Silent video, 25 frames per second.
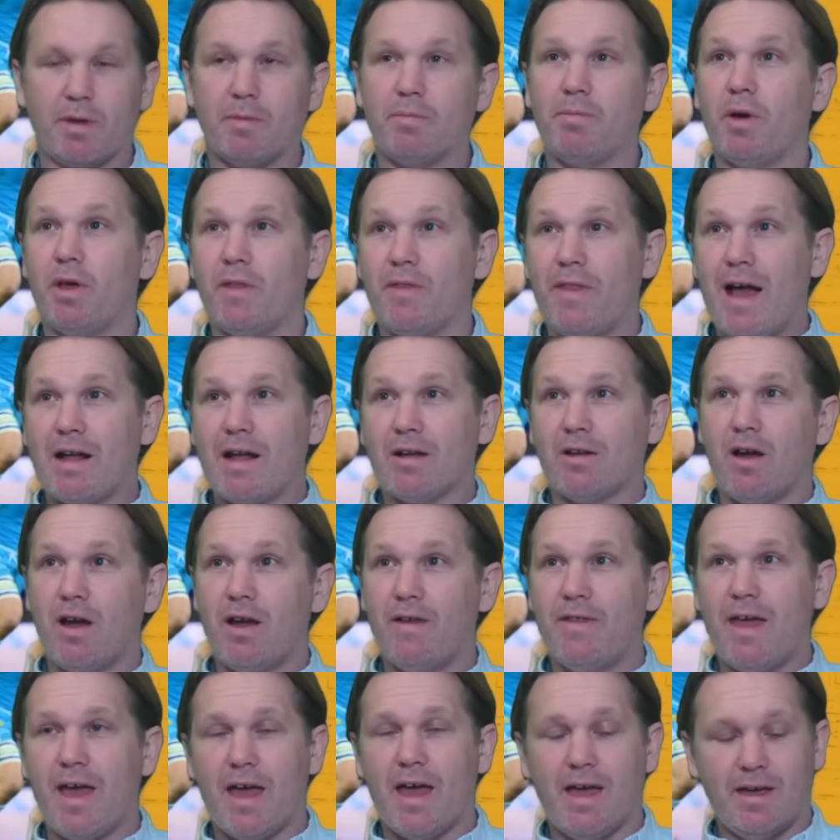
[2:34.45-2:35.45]
But that guy
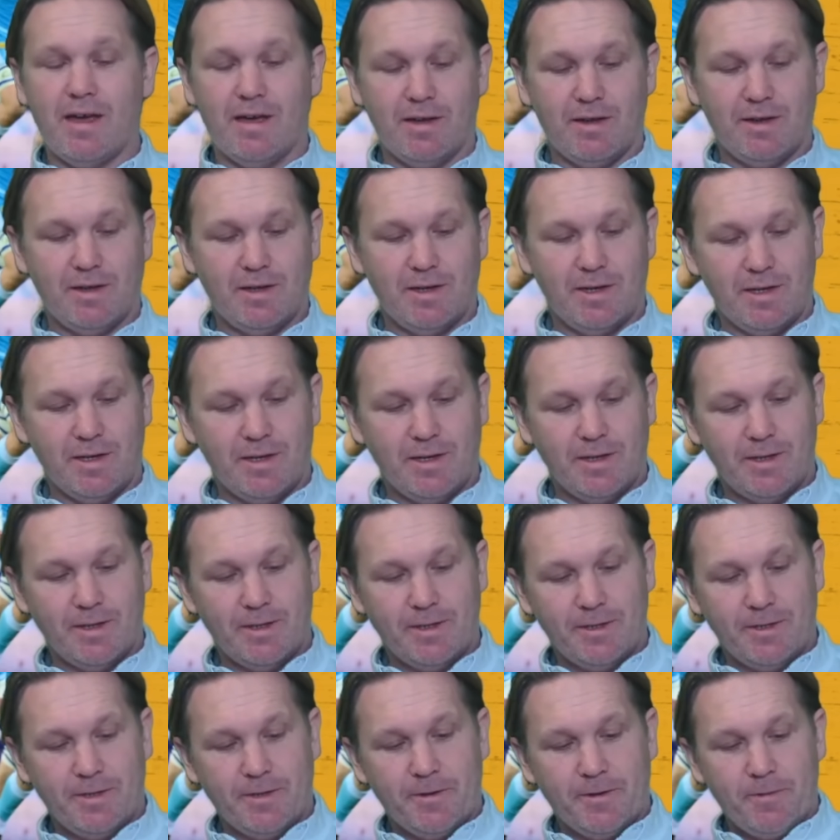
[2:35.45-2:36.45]
there,
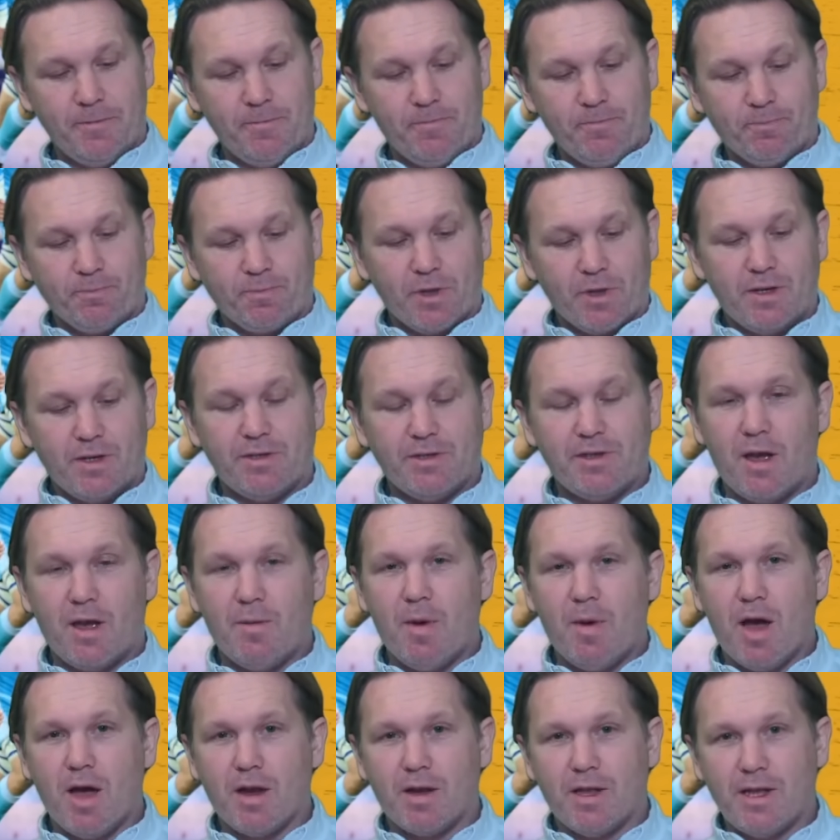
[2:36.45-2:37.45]

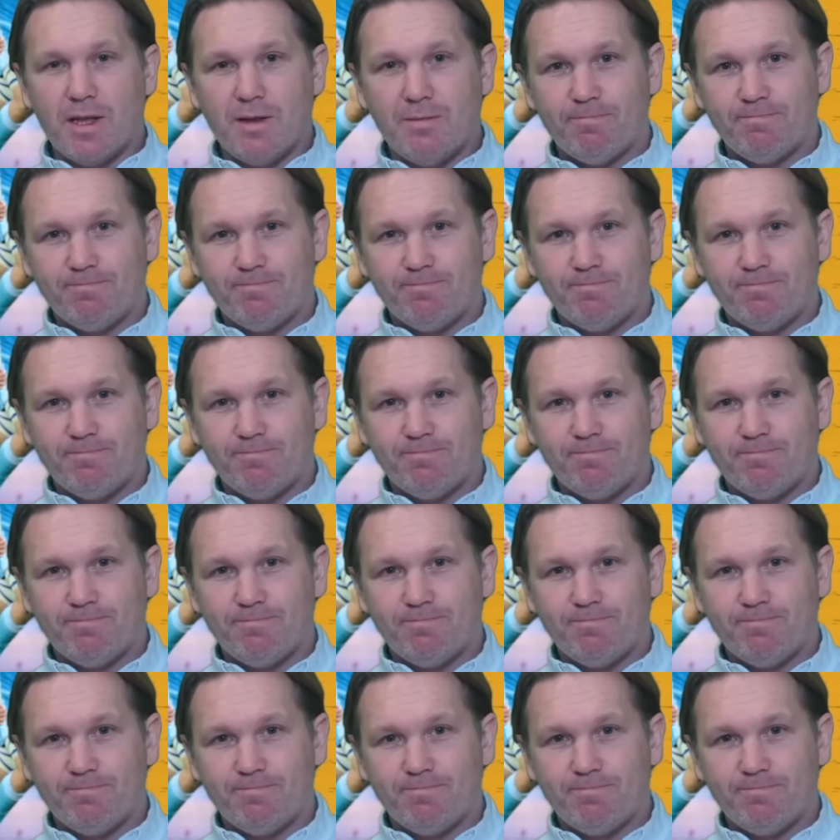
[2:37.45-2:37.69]
Daimani,